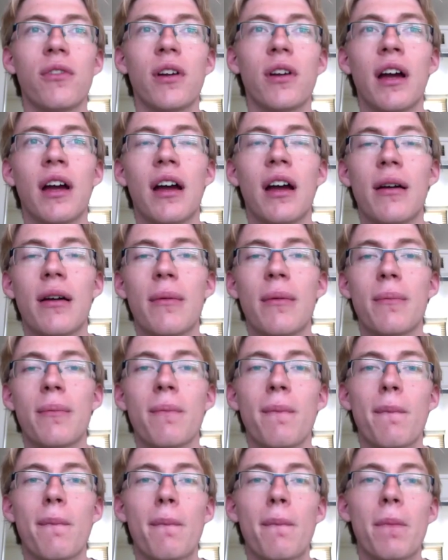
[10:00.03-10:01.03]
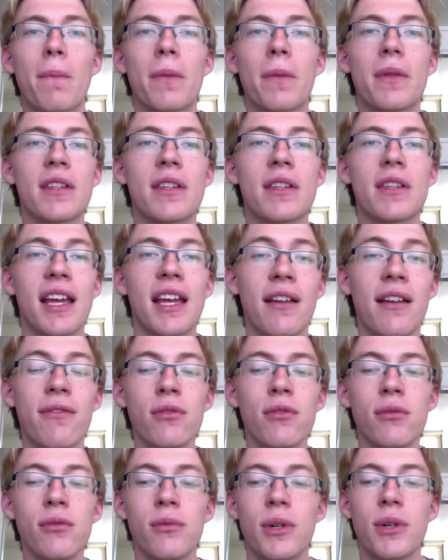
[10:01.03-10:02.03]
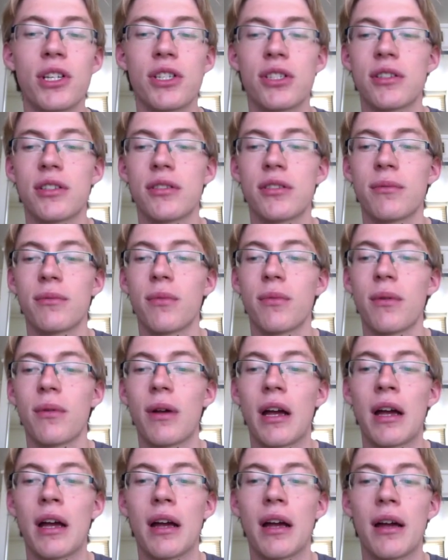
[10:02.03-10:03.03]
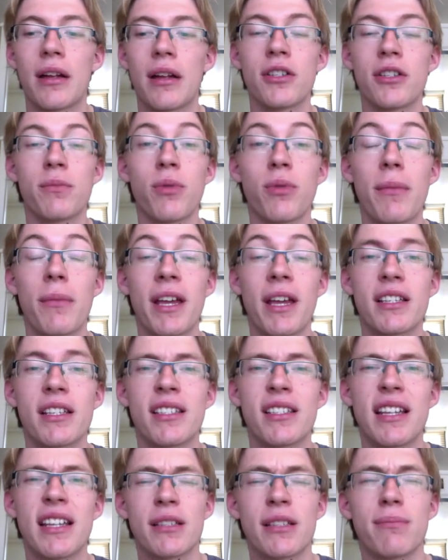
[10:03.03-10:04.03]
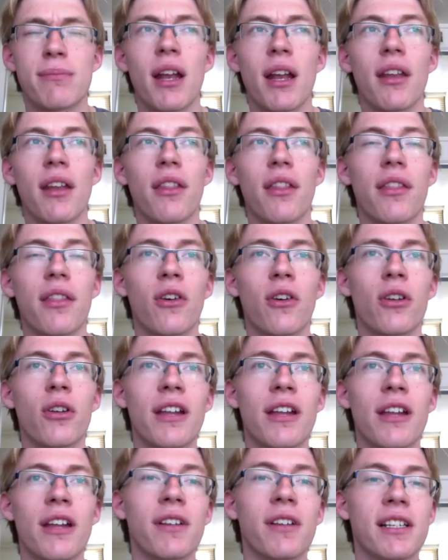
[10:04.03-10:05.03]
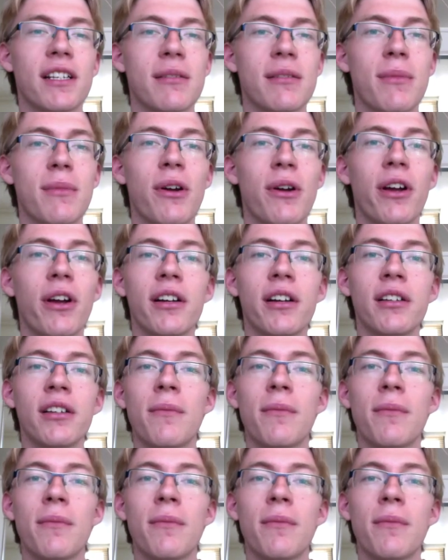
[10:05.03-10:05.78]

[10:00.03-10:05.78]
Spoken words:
Daredevil, which just premieres next month on Netflix in America,